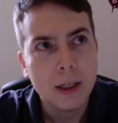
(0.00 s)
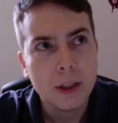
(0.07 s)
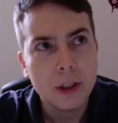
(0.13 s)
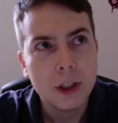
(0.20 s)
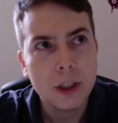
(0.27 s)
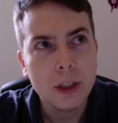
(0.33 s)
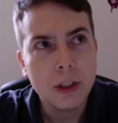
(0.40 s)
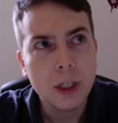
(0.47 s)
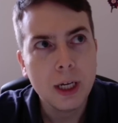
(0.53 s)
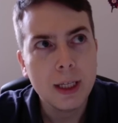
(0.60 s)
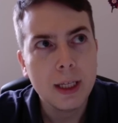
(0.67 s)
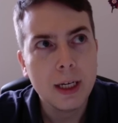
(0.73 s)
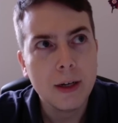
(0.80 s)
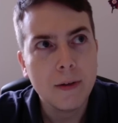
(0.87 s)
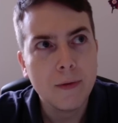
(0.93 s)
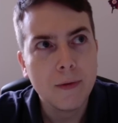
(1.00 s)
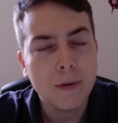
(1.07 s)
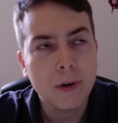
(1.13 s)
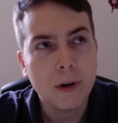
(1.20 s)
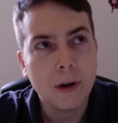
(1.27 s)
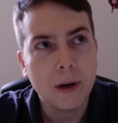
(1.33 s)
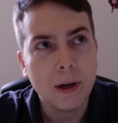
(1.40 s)
She said that if
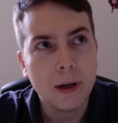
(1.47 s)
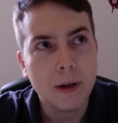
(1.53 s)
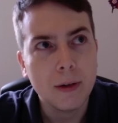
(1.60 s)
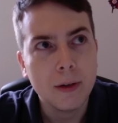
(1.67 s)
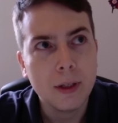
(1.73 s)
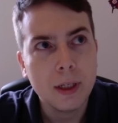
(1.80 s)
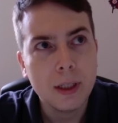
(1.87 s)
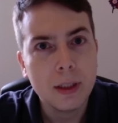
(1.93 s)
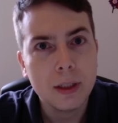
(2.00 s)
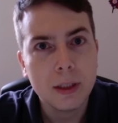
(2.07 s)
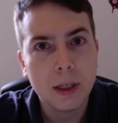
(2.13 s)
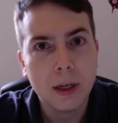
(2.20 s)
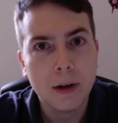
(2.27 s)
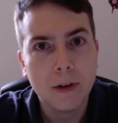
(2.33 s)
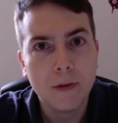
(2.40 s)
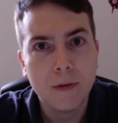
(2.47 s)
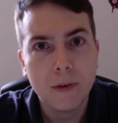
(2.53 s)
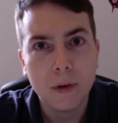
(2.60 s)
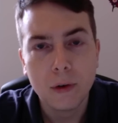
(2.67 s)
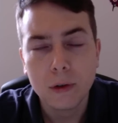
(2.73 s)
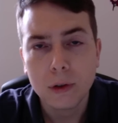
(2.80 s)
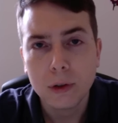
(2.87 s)
uh, these uh,
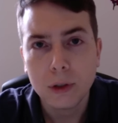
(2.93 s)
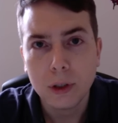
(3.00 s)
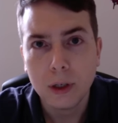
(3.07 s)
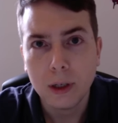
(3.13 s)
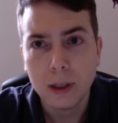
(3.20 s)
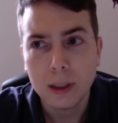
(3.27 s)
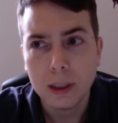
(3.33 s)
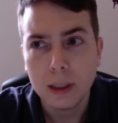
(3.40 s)
folks uh,